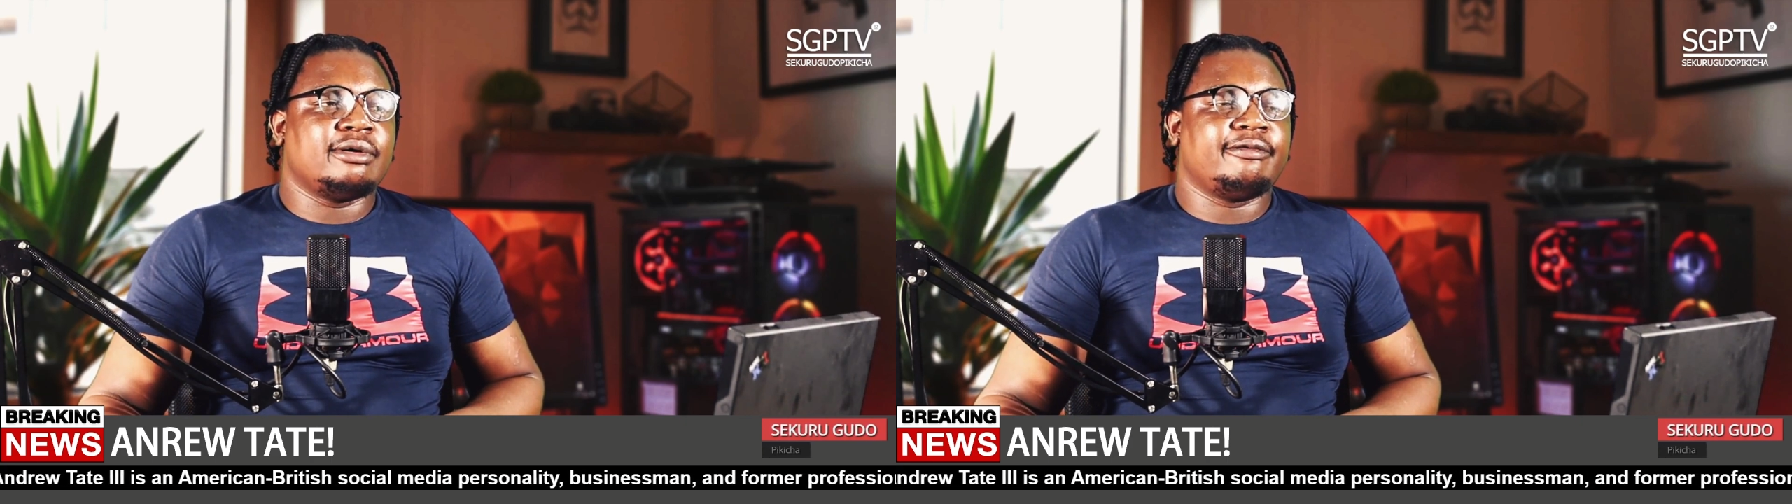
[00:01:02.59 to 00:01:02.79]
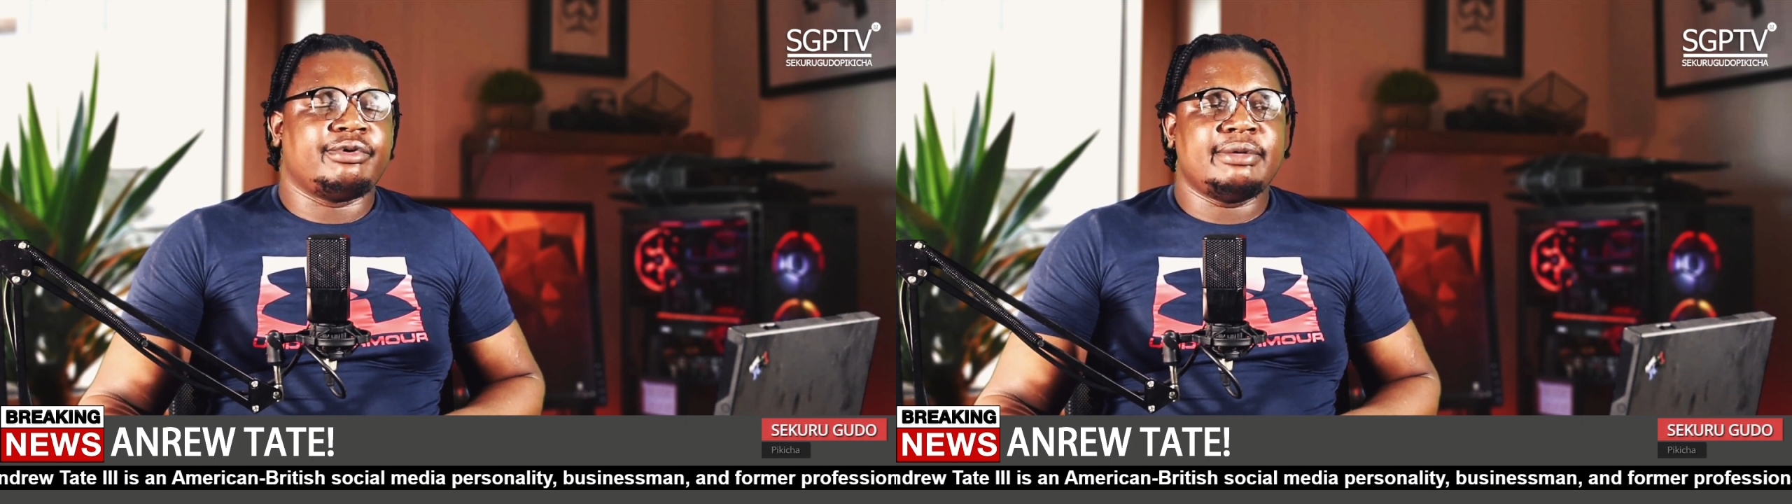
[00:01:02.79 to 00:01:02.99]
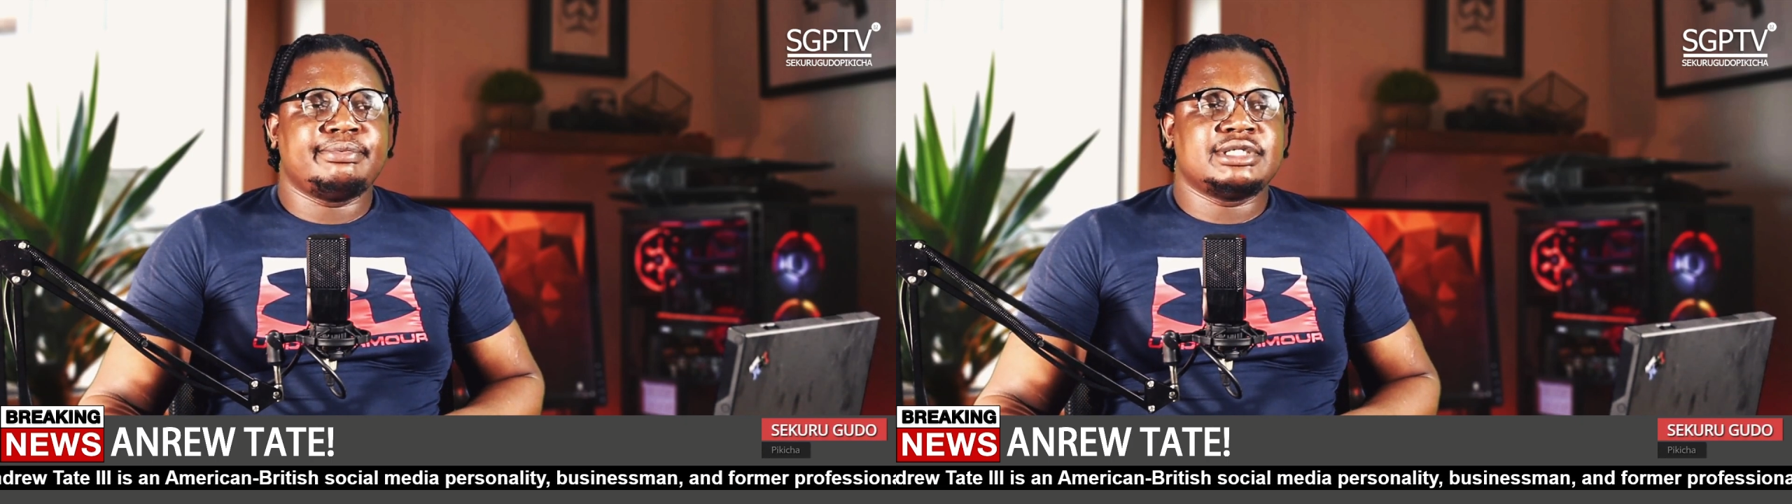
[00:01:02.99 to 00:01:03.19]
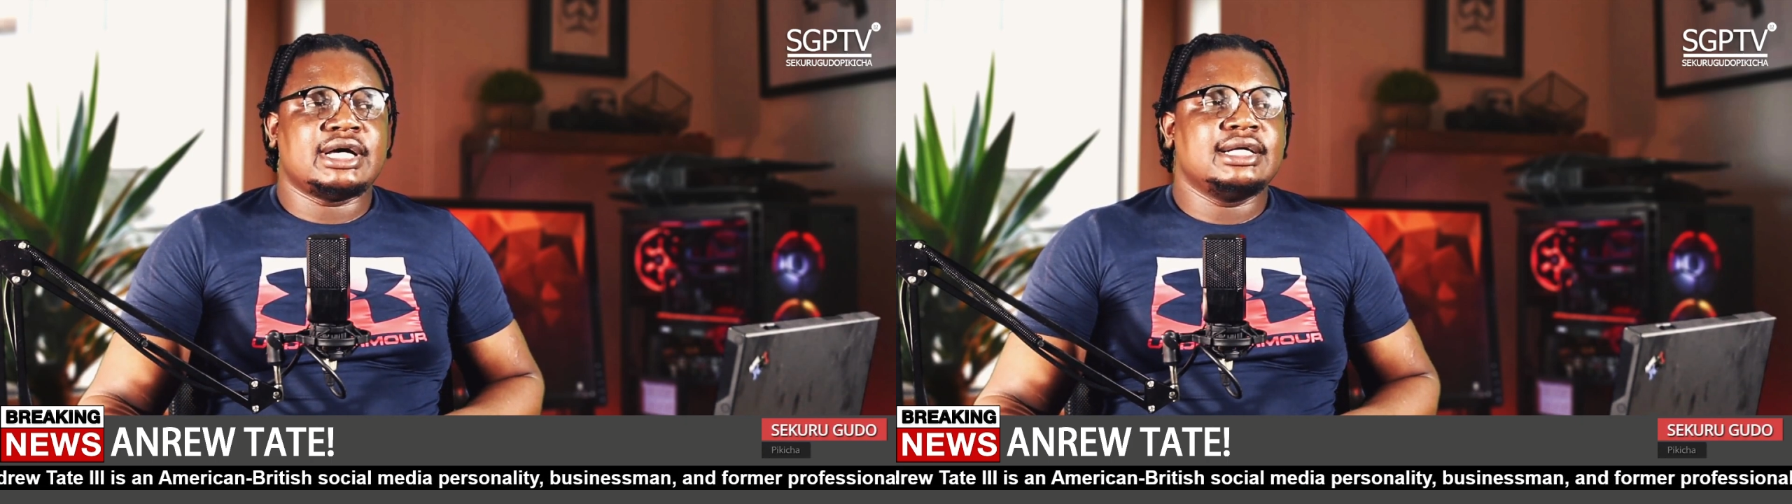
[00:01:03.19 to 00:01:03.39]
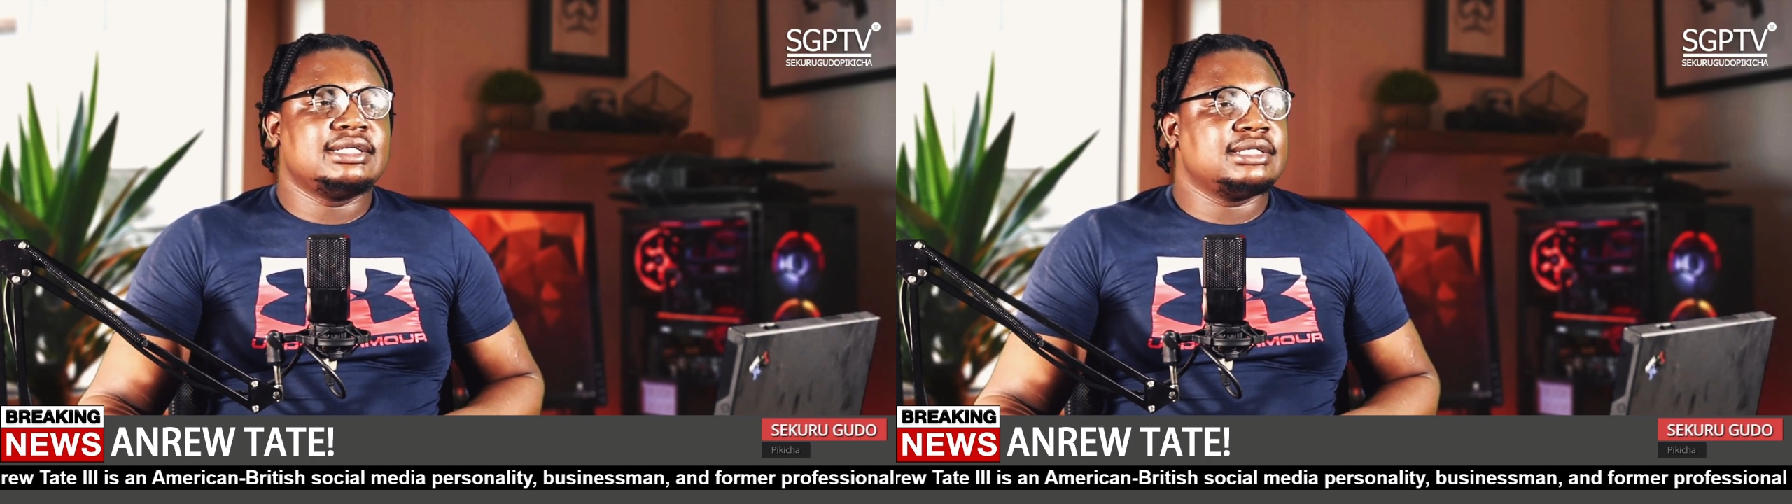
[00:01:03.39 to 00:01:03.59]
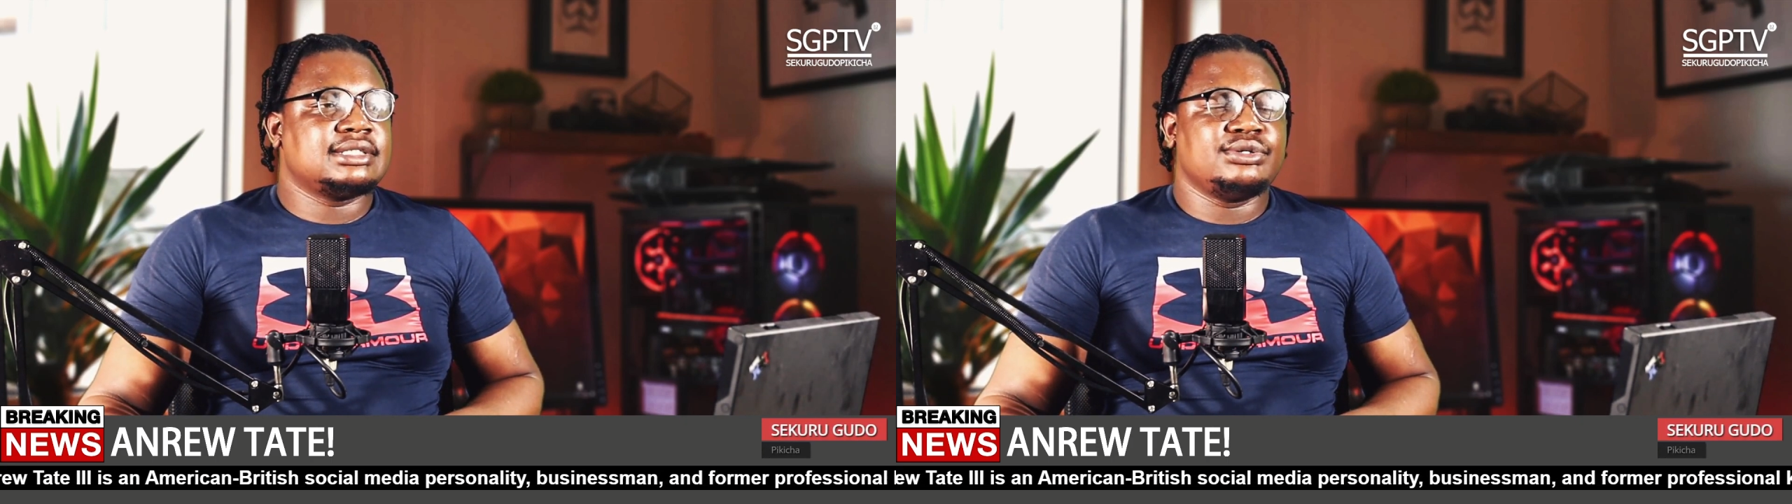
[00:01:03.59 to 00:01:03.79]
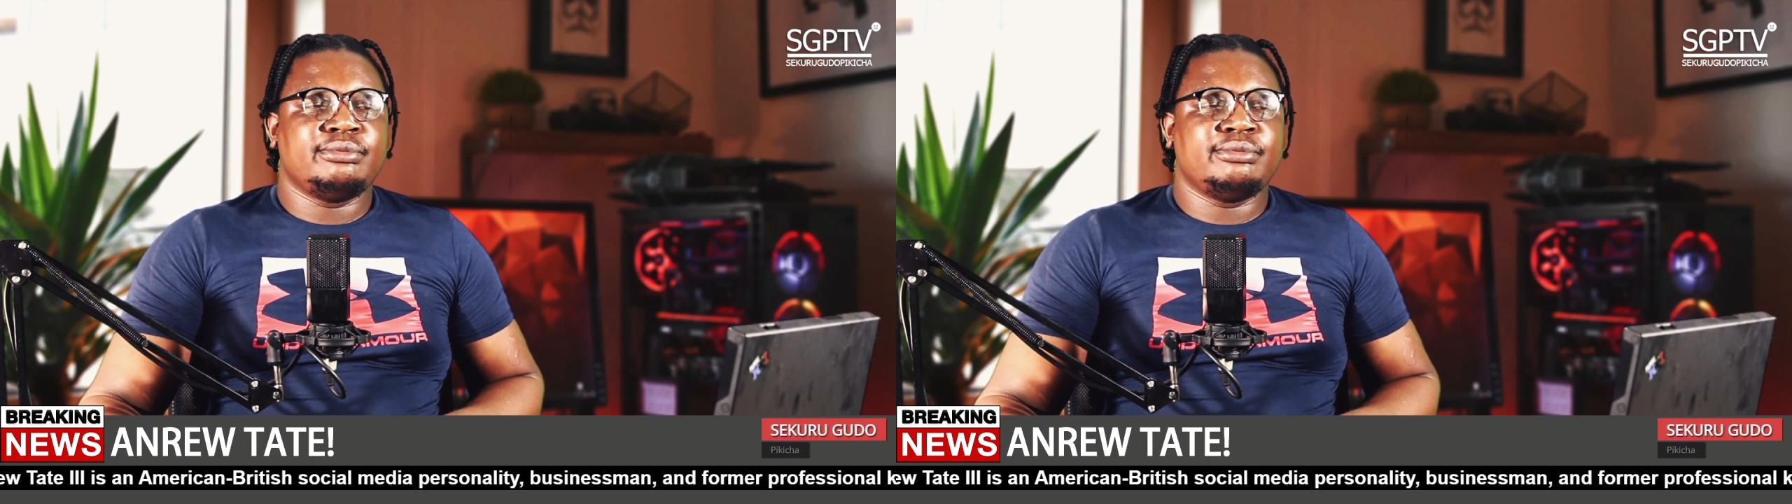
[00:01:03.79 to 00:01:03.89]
of rape charges,